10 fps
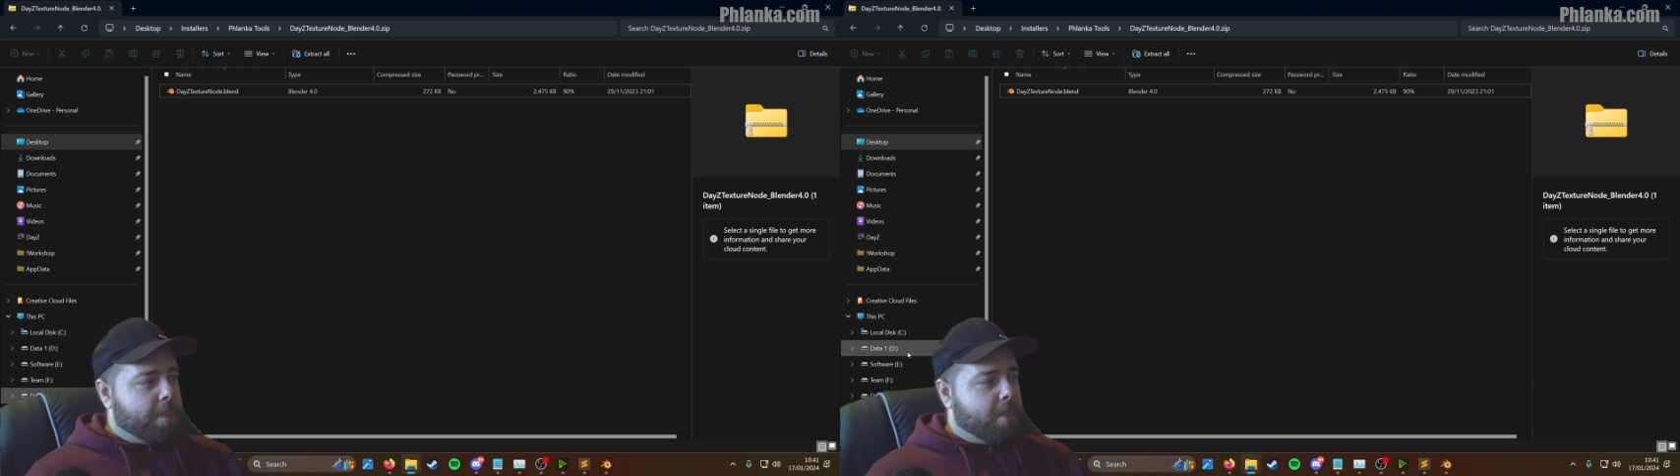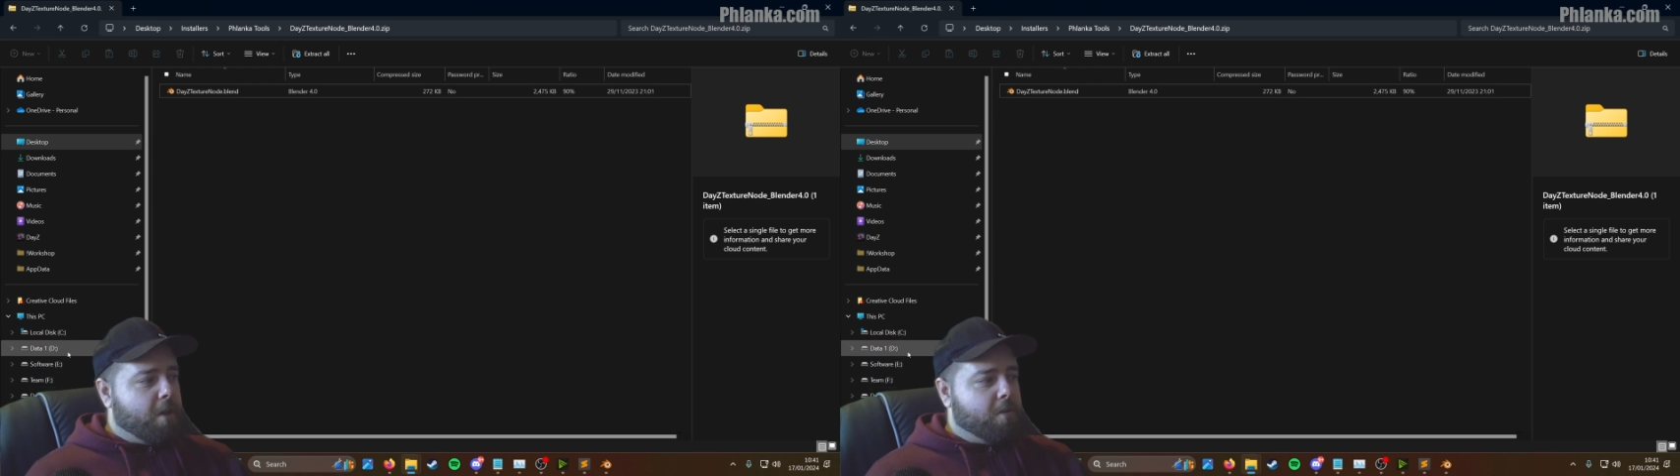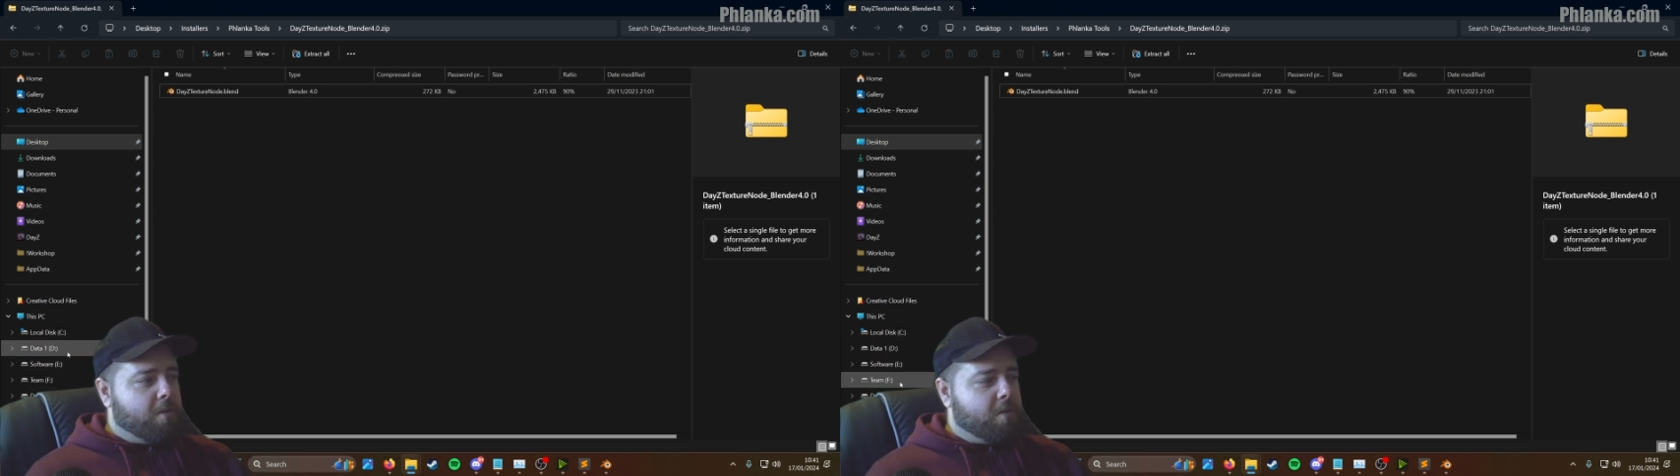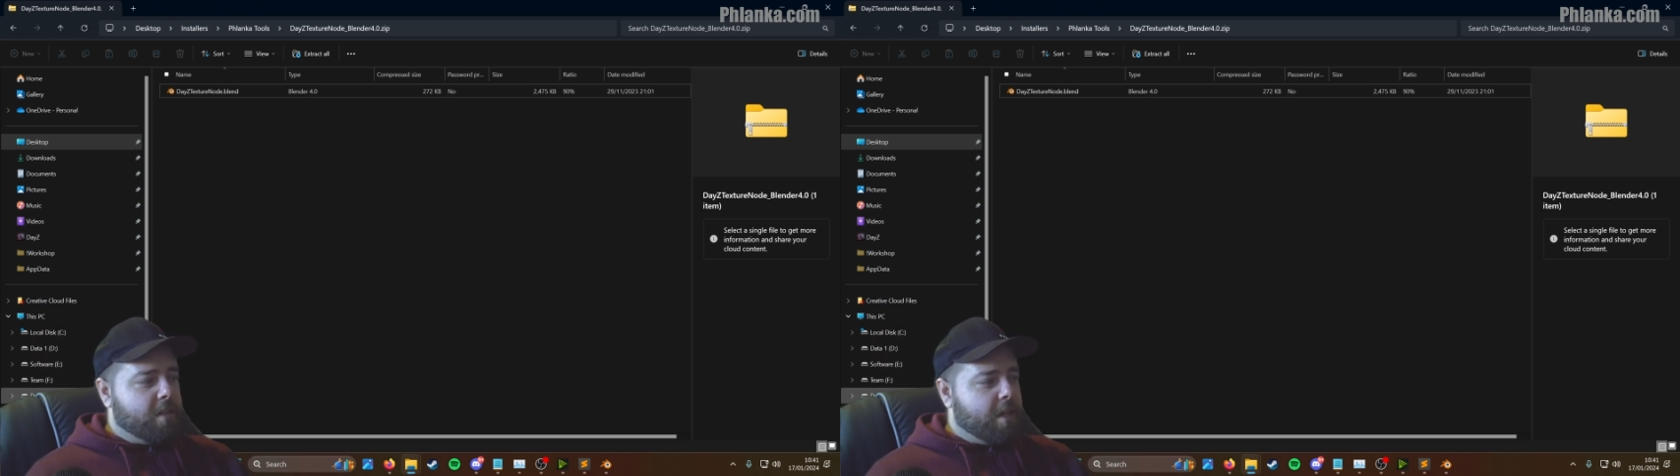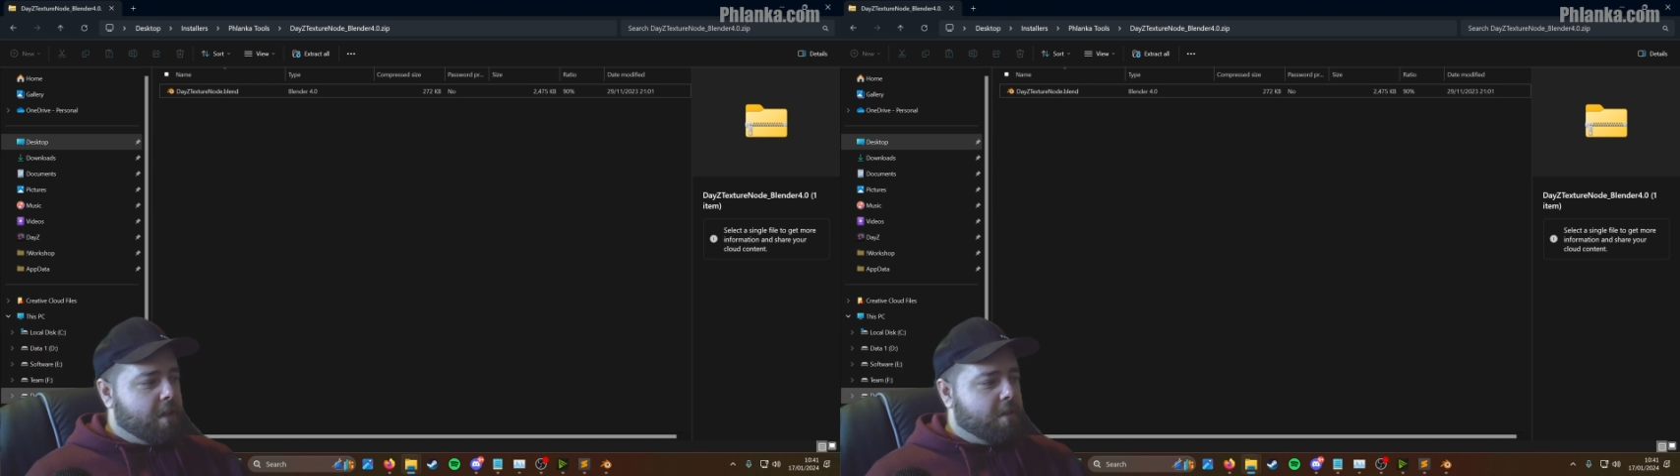No,
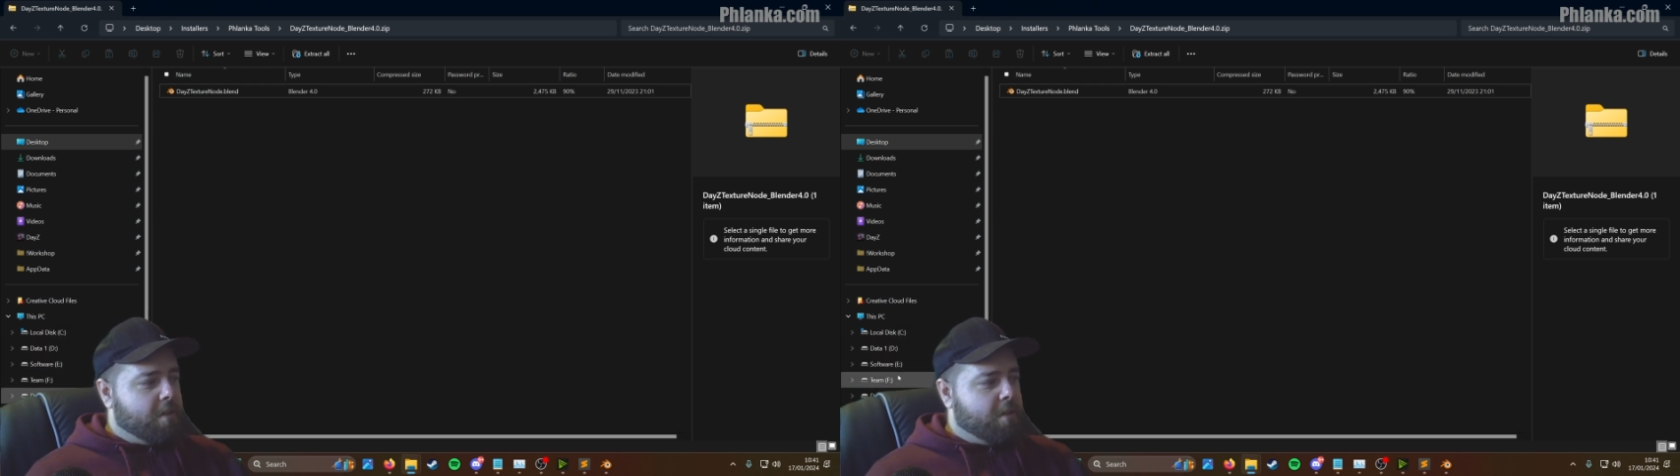yeah.